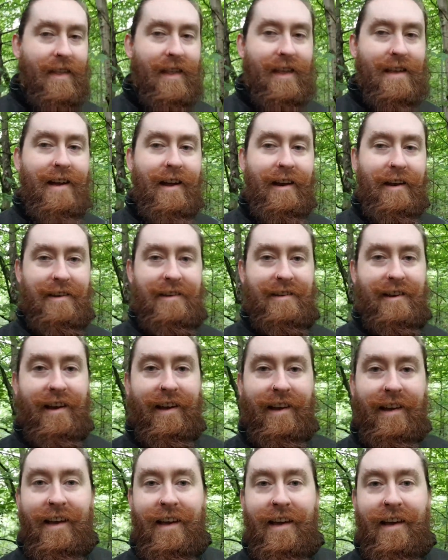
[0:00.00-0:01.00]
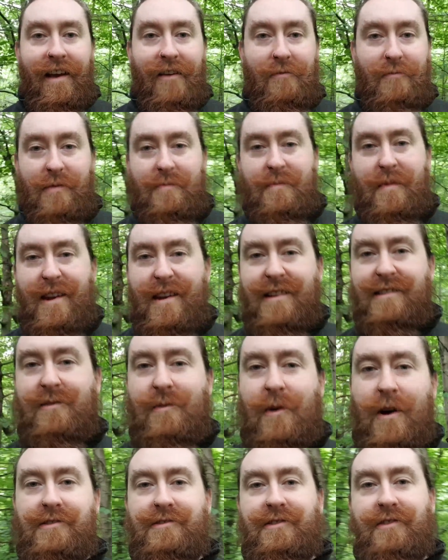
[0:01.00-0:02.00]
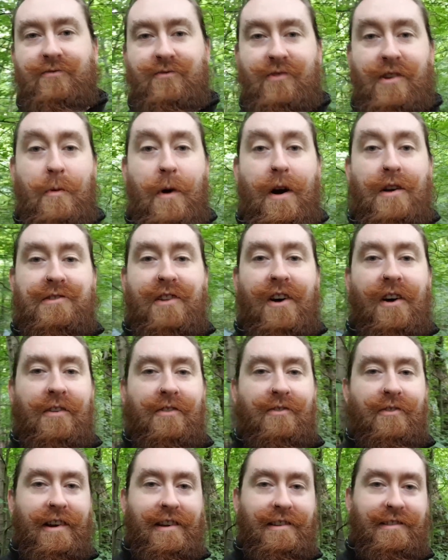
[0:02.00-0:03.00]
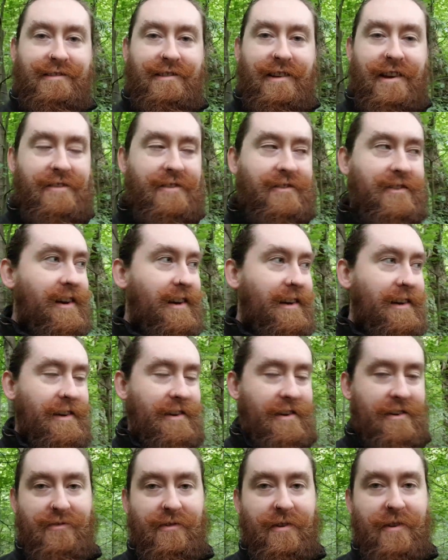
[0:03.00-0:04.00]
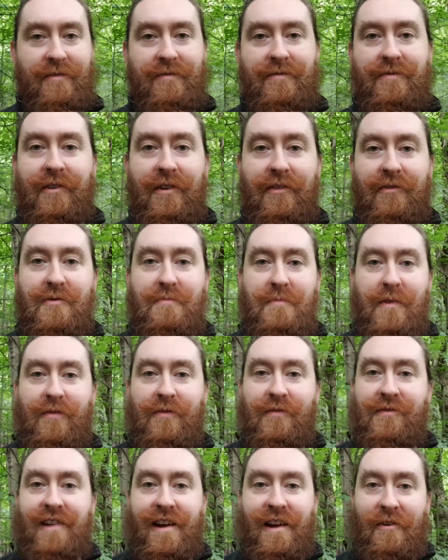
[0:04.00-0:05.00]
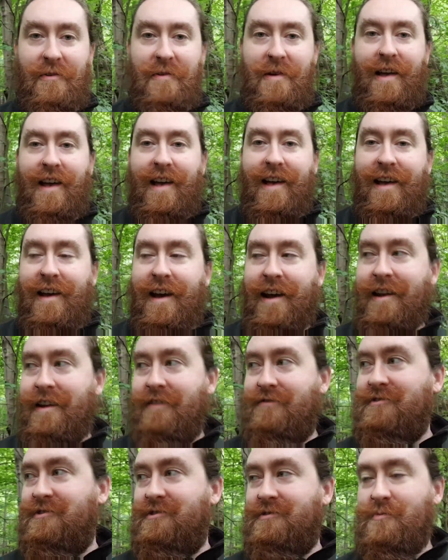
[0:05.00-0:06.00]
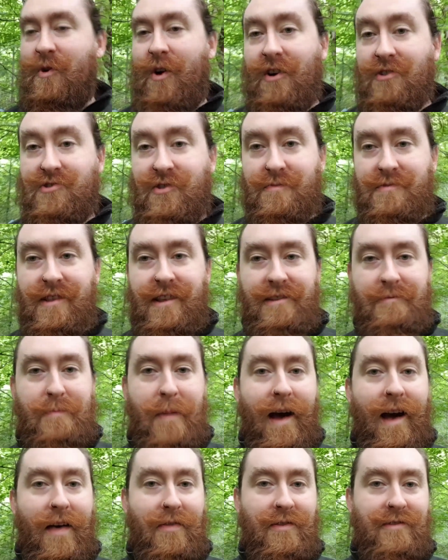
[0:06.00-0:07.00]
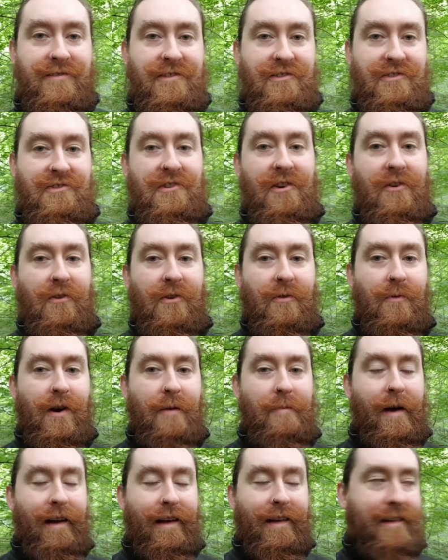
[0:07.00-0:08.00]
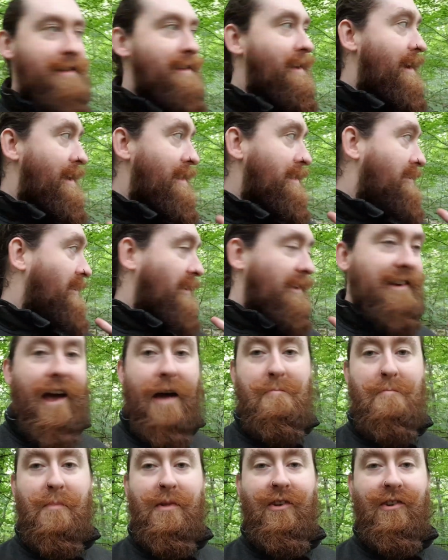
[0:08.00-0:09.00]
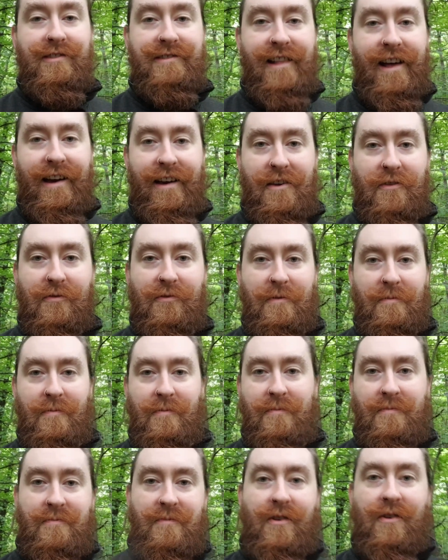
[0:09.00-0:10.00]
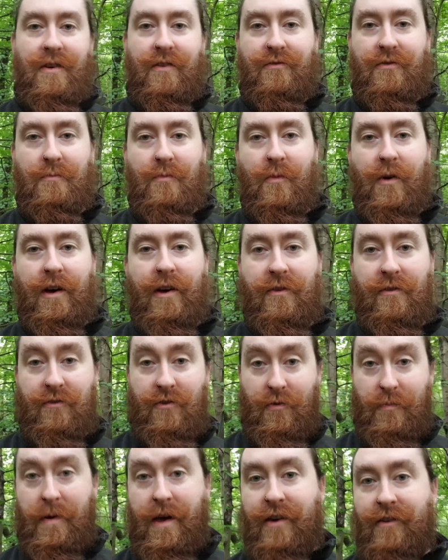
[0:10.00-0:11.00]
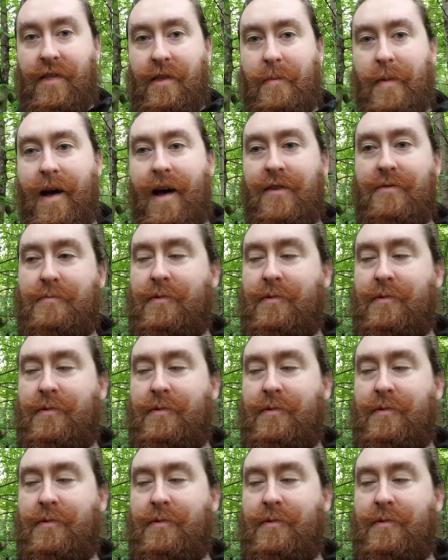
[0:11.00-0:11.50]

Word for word: And I've been meaning to rewatch Lord of the Rings for a few months now, and I've just walked up to this path to show you what my little camp looks like from up here on the path.